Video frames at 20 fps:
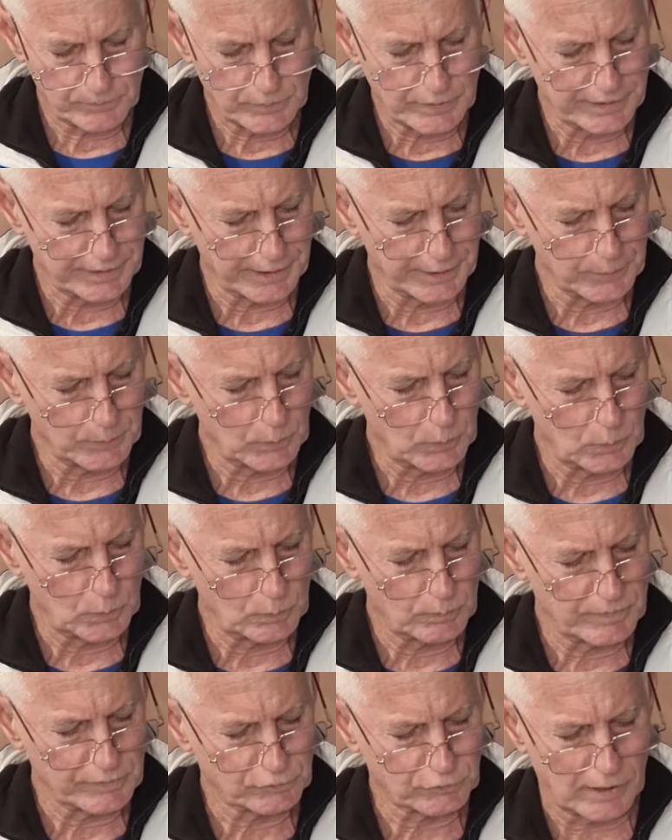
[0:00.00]
you know,
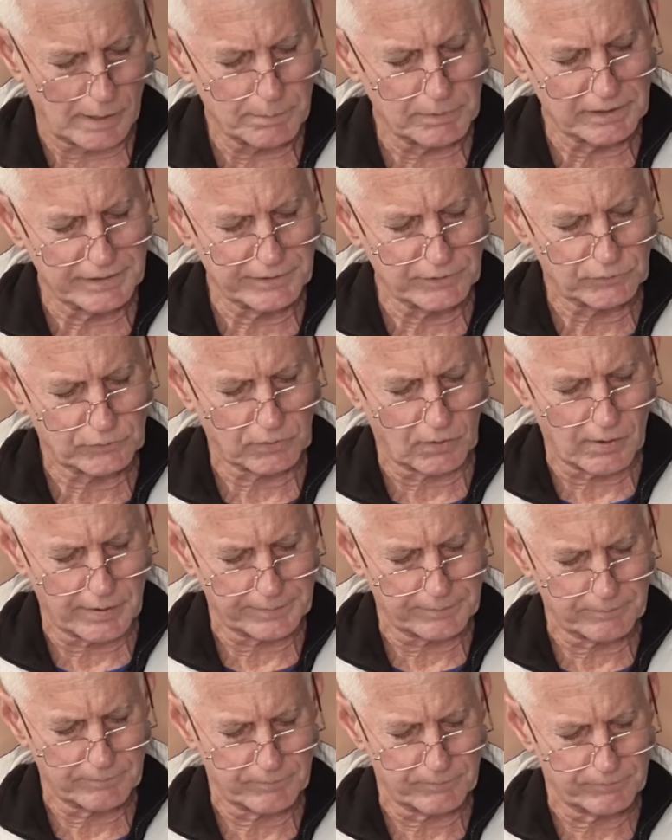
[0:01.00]
the trouble is,
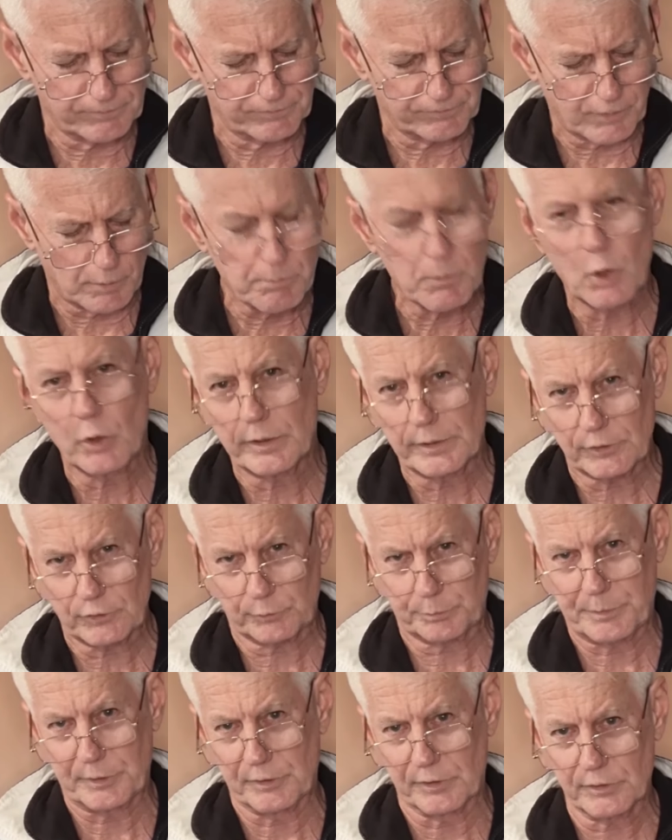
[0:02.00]
like, from my
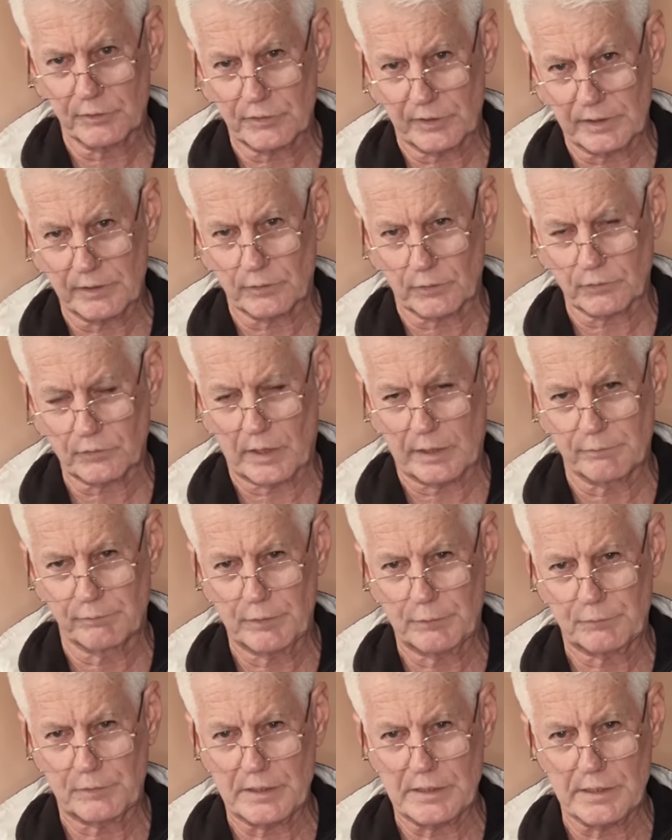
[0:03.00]
experience, and as I say,
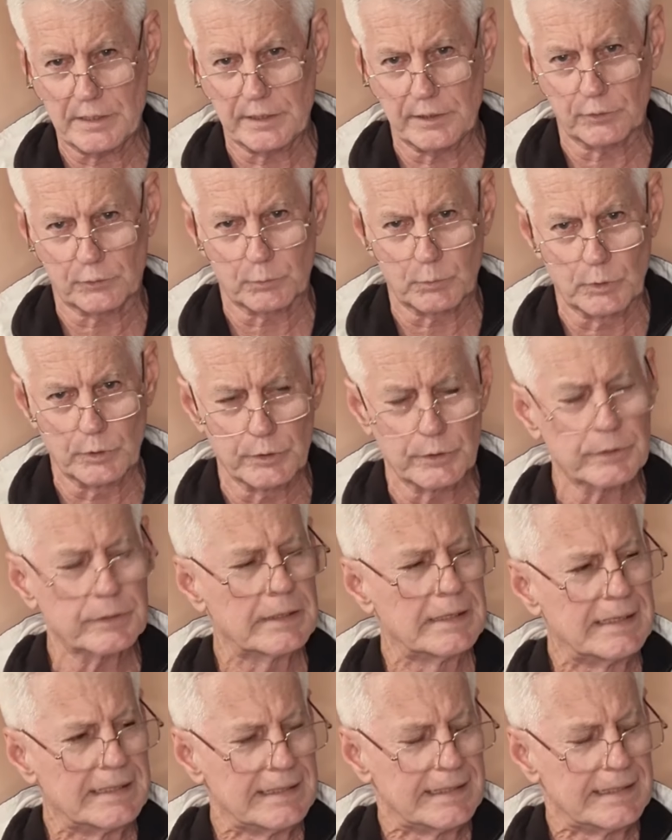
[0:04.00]
50 years worth,